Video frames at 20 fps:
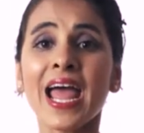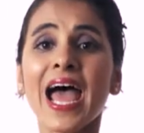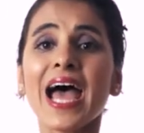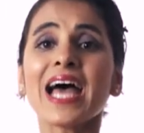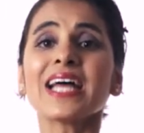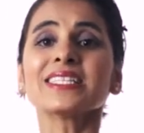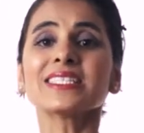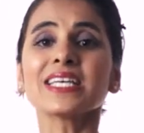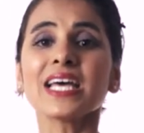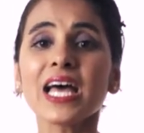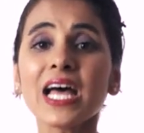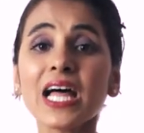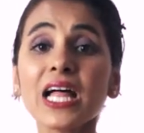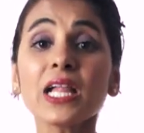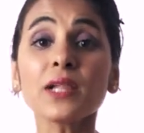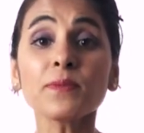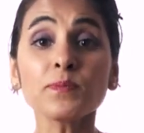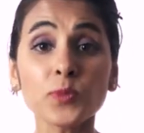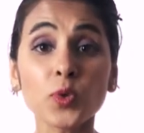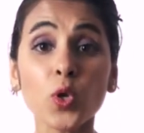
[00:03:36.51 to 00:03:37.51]
and
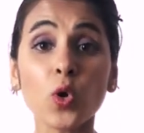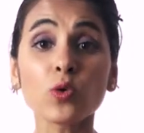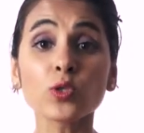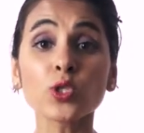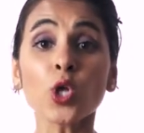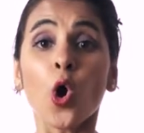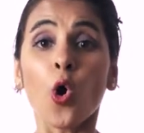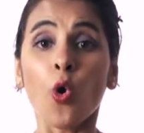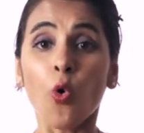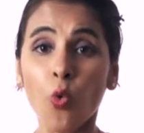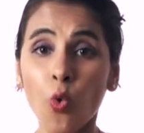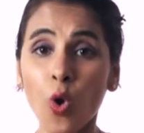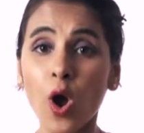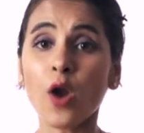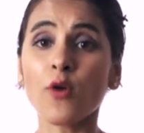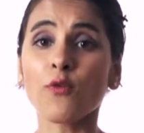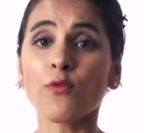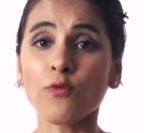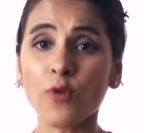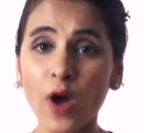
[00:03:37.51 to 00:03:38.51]
help those who
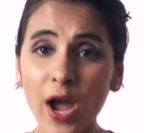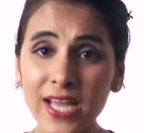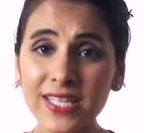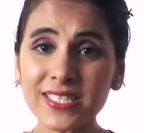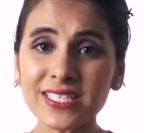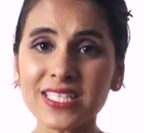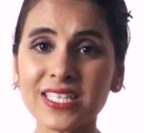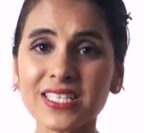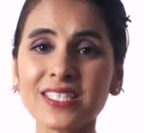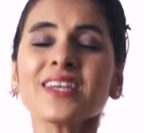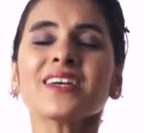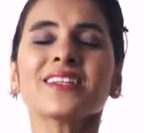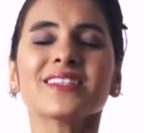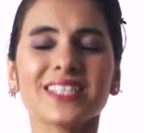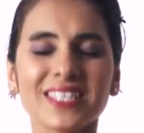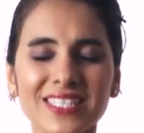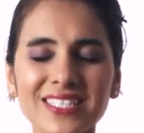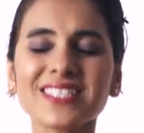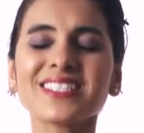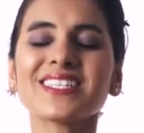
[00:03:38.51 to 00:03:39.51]
are fighting
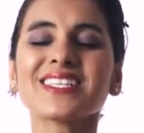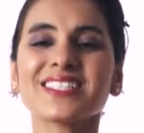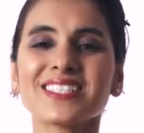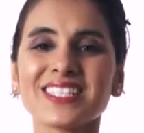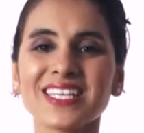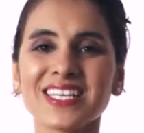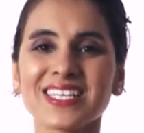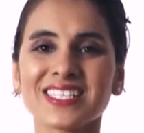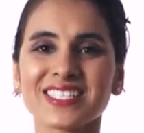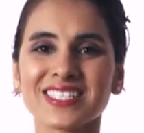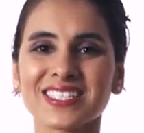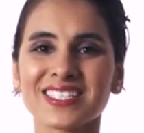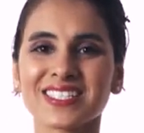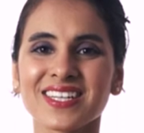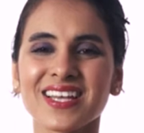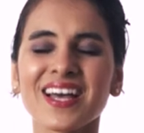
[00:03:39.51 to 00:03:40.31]
this disease.